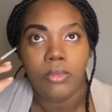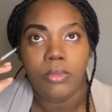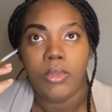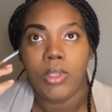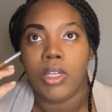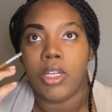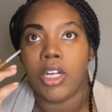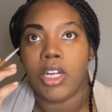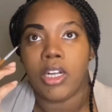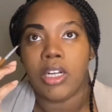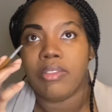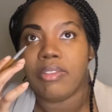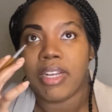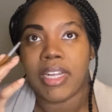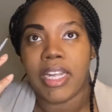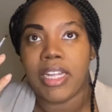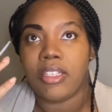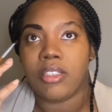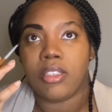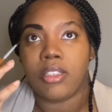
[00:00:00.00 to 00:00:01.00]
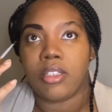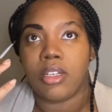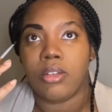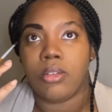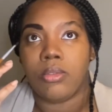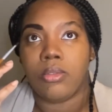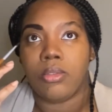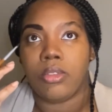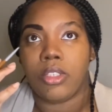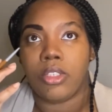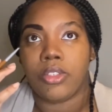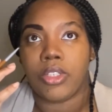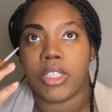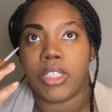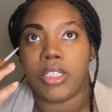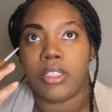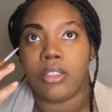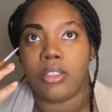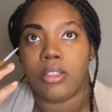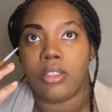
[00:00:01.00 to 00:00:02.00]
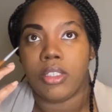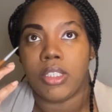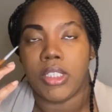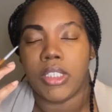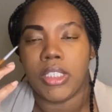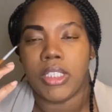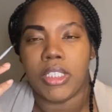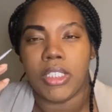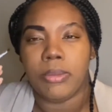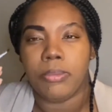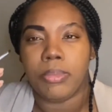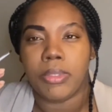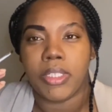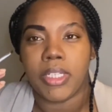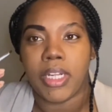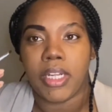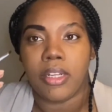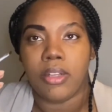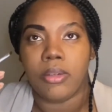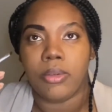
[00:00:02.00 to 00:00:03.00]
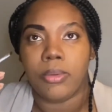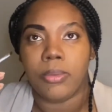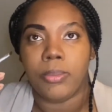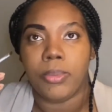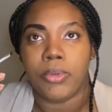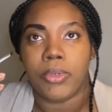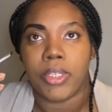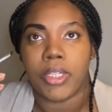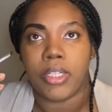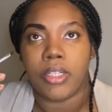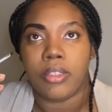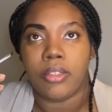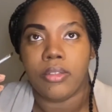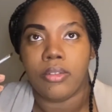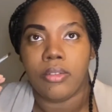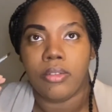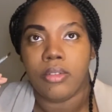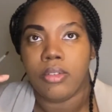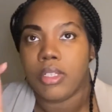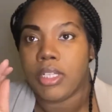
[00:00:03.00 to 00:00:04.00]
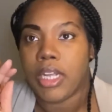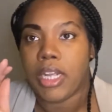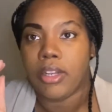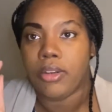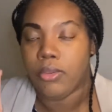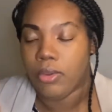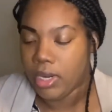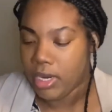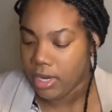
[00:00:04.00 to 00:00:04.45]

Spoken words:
curve. I can't just go straight and then put like a little point. Can't do that.